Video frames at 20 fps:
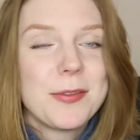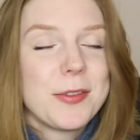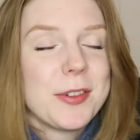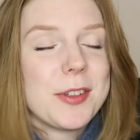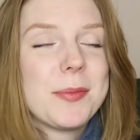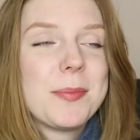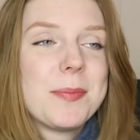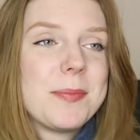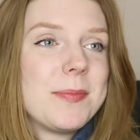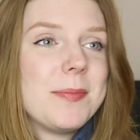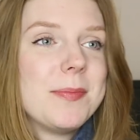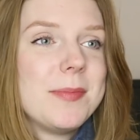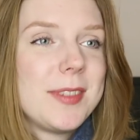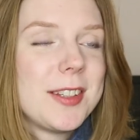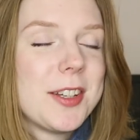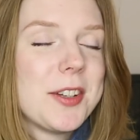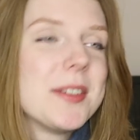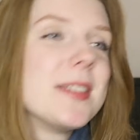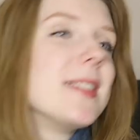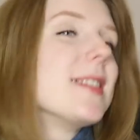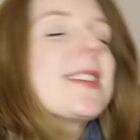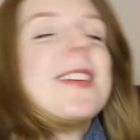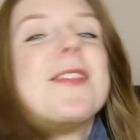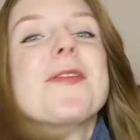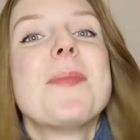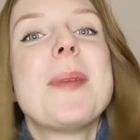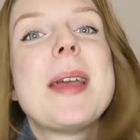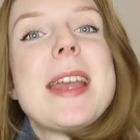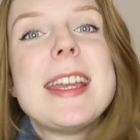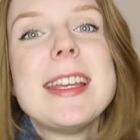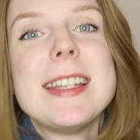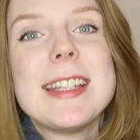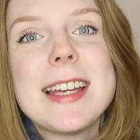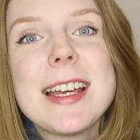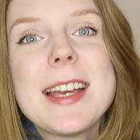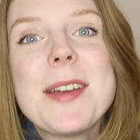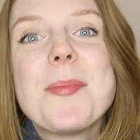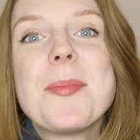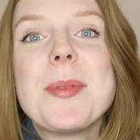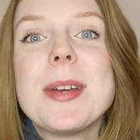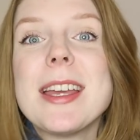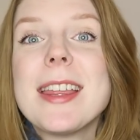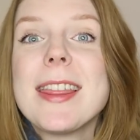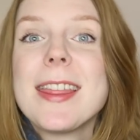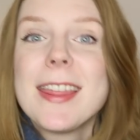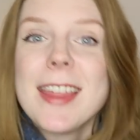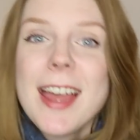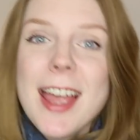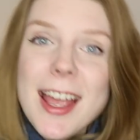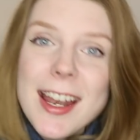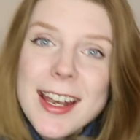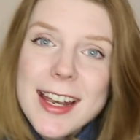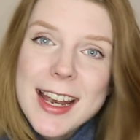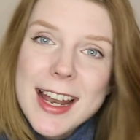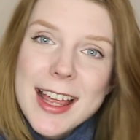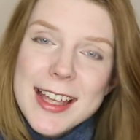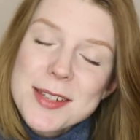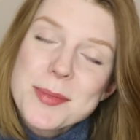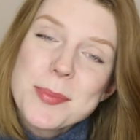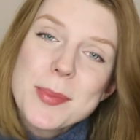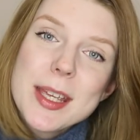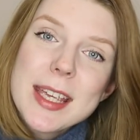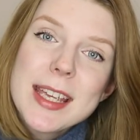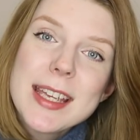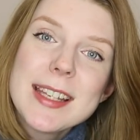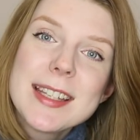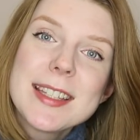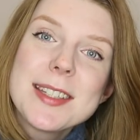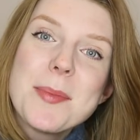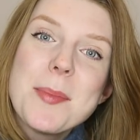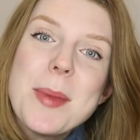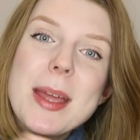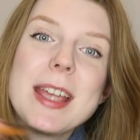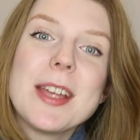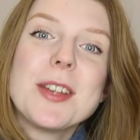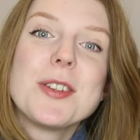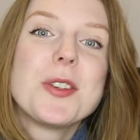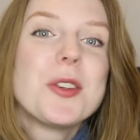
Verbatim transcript: for, you know, since I've made it. But it then led me to make